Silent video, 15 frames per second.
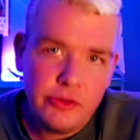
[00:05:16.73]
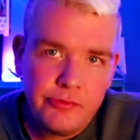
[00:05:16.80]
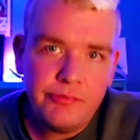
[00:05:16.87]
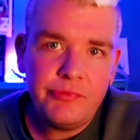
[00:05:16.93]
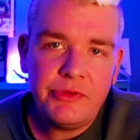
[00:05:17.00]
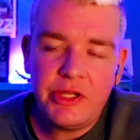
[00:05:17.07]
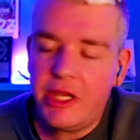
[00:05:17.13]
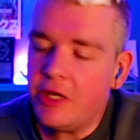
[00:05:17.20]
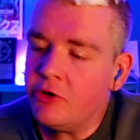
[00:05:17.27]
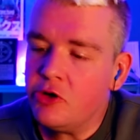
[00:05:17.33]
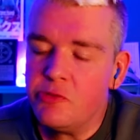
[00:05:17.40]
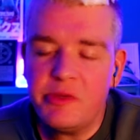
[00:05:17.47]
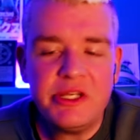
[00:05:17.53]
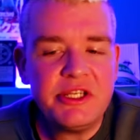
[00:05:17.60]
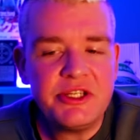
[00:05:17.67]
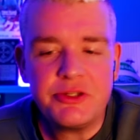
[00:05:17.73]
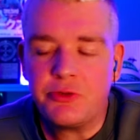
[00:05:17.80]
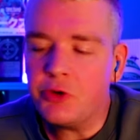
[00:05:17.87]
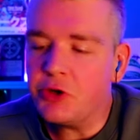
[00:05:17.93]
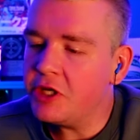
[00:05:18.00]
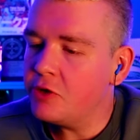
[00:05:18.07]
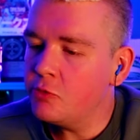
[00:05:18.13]
Caleb is
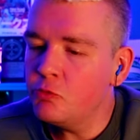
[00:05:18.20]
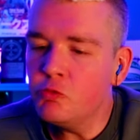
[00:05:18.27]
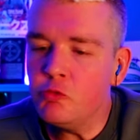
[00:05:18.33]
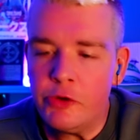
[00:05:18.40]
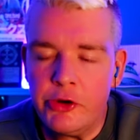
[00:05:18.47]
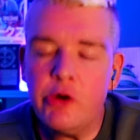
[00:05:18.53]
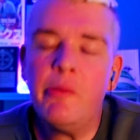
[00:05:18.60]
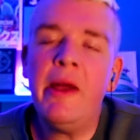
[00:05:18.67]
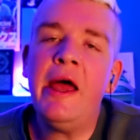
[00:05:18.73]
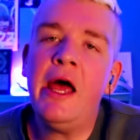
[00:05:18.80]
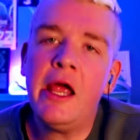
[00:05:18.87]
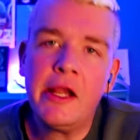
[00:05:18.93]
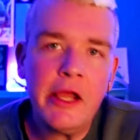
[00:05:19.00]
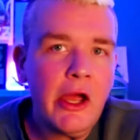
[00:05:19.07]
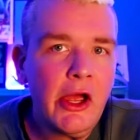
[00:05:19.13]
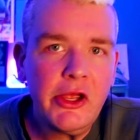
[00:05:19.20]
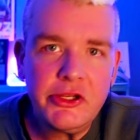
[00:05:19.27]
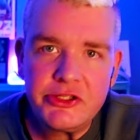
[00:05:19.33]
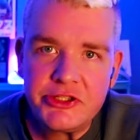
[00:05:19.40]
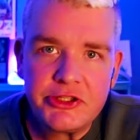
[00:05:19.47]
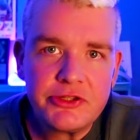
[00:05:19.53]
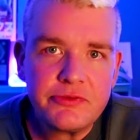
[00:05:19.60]
looking real bad,
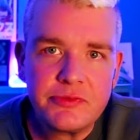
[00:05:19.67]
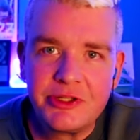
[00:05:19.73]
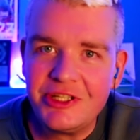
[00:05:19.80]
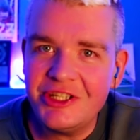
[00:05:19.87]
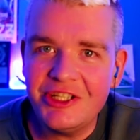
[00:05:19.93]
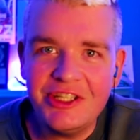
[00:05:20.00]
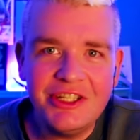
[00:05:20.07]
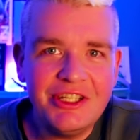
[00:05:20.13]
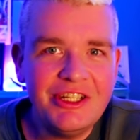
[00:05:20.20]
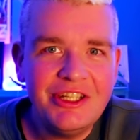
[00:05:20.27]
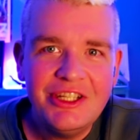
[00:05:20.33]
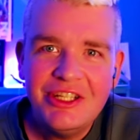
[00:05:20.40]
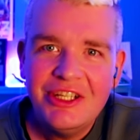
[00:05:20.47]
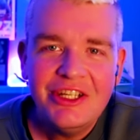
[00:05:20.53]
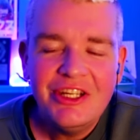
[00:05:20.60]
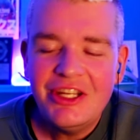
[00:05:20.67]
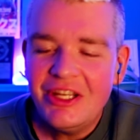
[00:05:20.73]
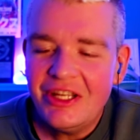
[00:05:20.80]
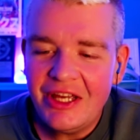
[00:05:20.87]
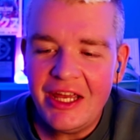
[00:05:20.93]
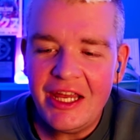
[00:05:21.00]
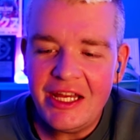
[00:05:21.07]
guys.
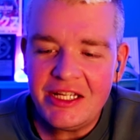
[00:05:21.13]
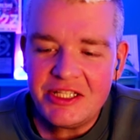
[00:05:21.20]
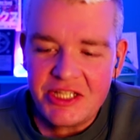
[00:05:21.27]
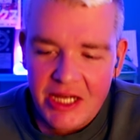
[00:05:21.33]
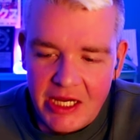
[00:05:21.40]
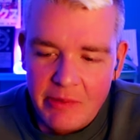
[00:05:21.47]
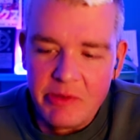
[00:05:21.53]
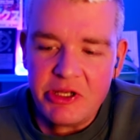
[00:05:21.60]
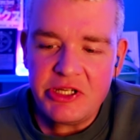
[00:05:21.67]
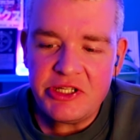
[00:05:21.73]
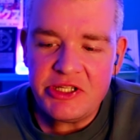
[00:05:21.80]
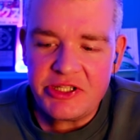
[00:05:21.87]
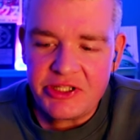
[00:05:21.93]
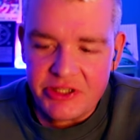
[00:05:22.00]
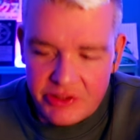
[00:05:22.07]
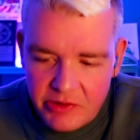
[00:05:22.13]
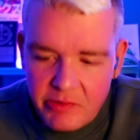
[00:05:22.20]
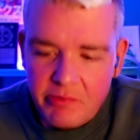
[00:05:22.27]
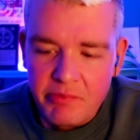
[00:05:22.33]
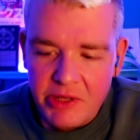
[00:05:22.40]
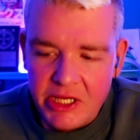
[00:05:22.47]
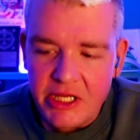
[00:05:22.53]
Like, Tammy's
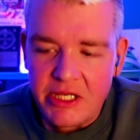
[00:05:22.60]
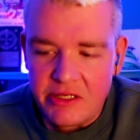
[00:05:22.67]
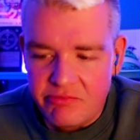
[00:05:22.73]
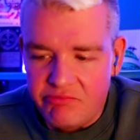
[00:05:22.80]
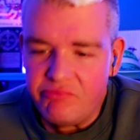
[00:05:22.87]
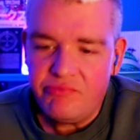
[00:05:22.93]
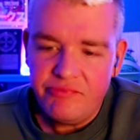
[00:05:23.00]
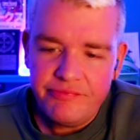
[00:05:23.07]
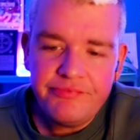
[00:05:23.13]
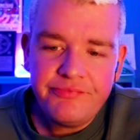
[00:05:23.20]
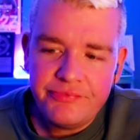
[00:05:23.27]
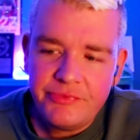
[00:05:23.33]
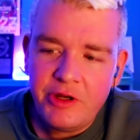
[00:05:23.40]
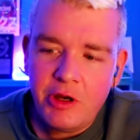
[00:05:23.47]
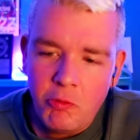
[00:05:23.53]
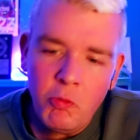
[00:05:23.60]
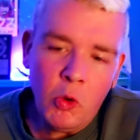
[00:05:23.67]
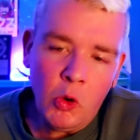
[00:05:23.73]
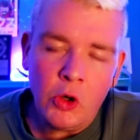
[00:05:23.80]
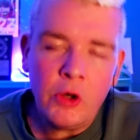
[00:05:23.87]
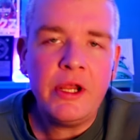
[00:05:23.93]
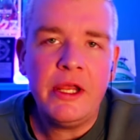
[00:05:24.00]
been
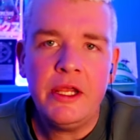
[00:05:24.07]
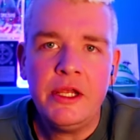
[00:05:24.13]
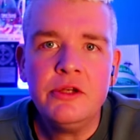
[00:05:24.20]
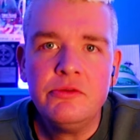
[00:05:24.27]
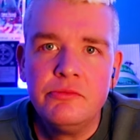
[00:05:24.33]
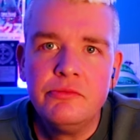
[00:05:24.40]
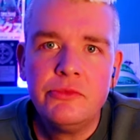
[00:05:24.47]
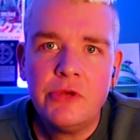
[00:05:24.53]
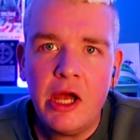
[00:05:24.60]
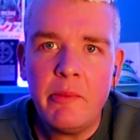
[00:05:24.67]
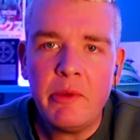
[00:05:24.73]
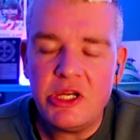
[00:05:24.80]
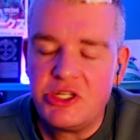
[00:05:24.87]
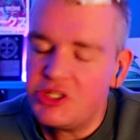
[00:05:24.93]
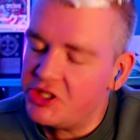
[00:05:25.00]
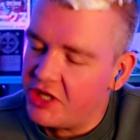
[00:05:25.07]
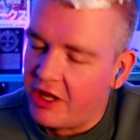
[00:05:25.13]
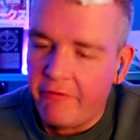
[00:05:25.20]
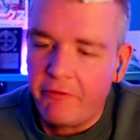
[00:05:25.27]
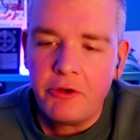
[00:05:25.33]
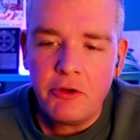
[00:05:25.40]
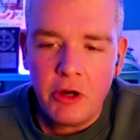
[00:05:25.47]
working. I mean, she
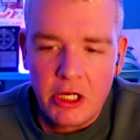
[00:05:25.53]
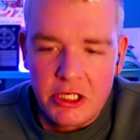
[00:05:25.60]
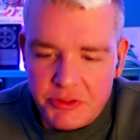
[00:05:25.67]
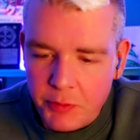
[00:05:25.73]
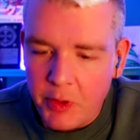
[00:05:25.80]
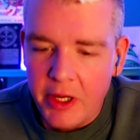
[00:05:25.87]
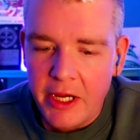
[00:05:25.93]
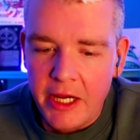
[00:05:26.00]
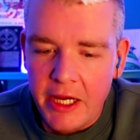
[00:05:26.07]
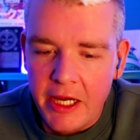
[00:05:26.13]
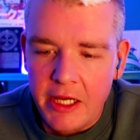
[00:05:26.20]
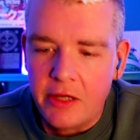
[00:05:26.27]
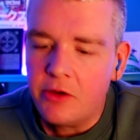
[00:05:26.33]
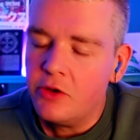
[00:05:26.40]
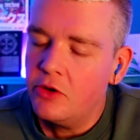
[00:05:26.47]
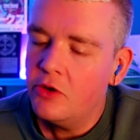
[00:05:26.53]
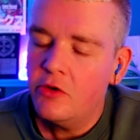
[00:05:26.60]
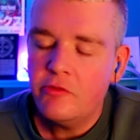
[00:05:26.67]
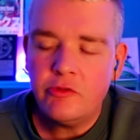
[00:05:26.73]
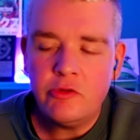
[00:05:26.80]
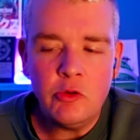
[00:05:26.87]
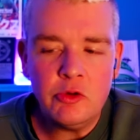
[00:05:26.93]
definitely lost weight.
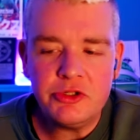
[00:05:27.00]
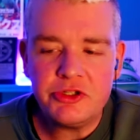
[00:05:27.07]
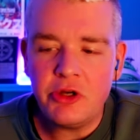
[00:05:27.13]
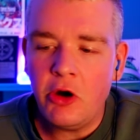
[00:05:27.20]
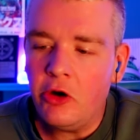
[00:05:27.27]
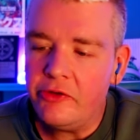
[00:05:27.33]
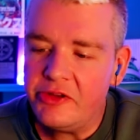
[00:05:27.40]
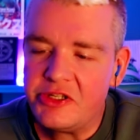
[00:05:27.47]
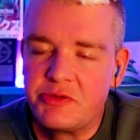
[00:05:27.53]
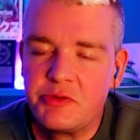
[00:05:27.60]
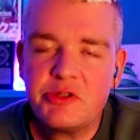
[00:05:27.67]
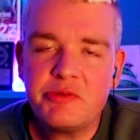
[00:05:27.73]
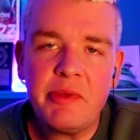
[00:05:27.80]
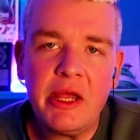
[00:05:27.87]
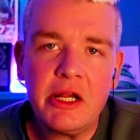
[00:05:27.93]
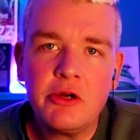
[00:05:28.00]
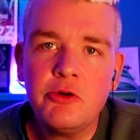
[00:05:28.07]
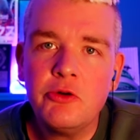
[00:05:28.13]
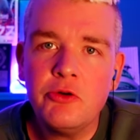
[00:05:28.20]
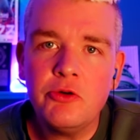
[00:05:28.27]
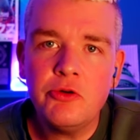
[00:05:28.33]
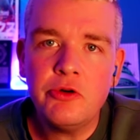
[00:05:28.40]
Of course, all of this was
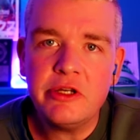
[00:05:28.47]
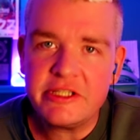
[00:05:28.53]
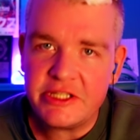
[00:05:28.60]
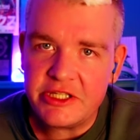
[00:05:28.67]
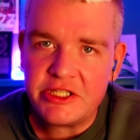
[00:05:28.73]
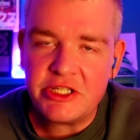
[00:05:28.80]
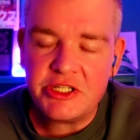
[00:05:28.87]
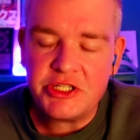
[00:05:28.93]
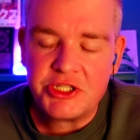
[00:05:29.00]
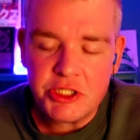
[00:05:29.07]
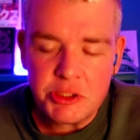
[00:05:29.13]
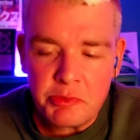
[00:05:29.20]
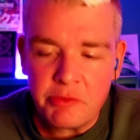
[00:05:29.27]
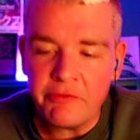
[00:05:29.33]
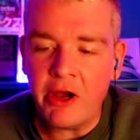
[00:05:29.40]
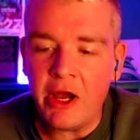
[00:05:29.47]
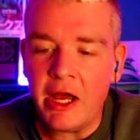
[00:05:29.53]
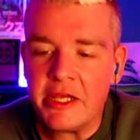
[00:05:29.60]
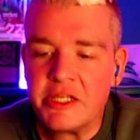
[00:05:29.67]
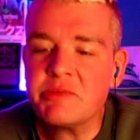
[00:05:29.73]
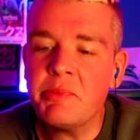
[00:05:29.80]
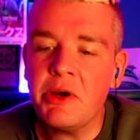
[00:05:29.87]
medical, assisted, and
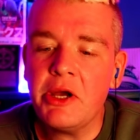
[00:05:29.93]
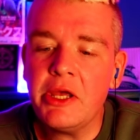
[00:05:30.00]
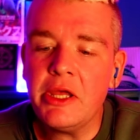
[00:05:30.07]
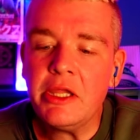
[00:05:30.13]
supervised, but